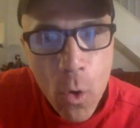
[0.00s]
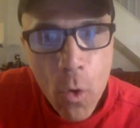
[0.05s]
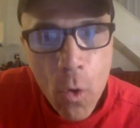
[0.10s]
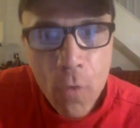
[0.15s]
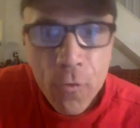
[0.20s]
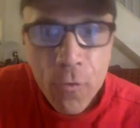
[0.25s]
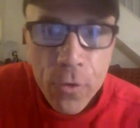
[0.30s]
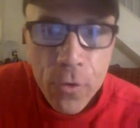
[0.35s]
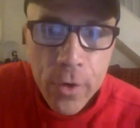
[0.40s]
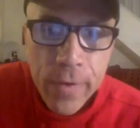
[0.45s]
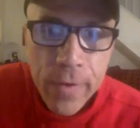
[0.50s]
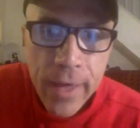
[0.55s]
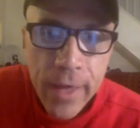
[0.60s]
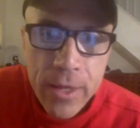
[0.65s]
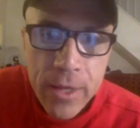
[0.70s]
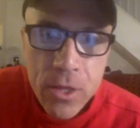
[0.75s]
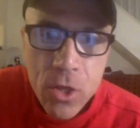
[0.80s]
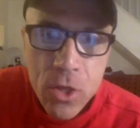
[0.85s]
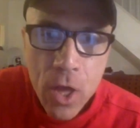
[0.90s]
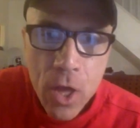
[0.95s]
over, and
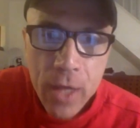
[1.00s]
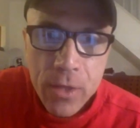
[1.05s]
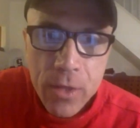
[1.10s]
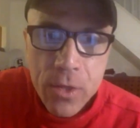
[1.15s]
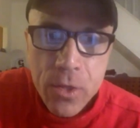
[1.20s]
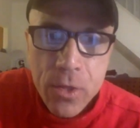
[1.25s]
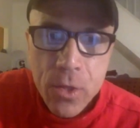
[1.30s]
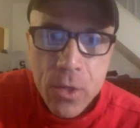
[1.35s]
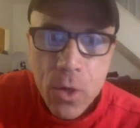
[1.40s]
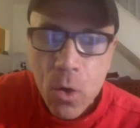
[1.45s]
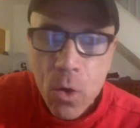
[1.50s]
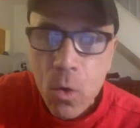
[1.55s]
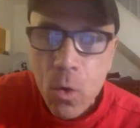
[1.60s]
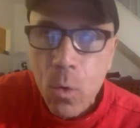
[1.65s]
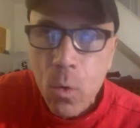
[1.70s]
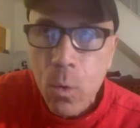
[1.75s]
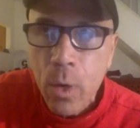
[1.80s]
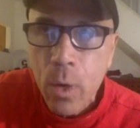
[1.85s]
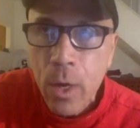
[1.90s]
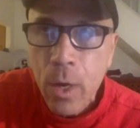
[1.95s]
that's not
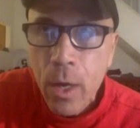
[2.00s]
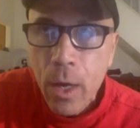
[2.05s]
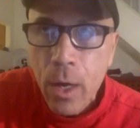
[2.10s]
so